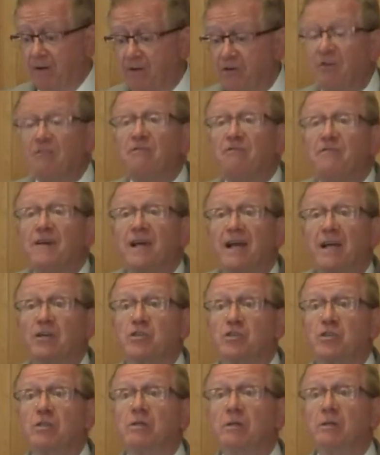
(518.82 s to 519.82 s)
to
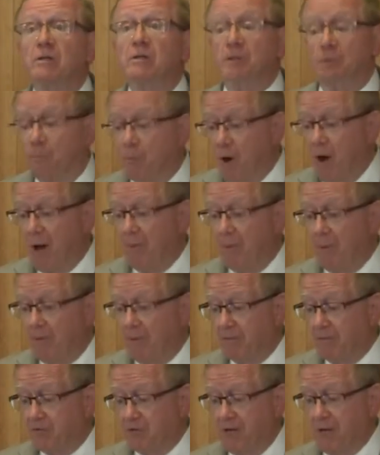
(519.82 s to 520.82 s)
fix the problem
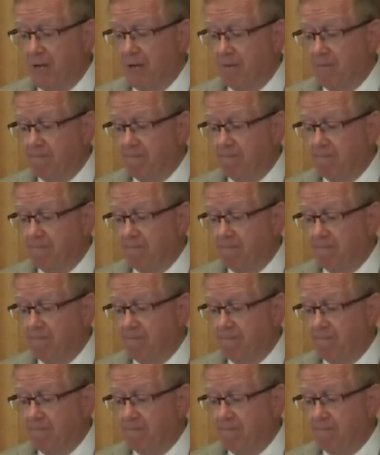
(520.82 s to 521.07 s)
of sin.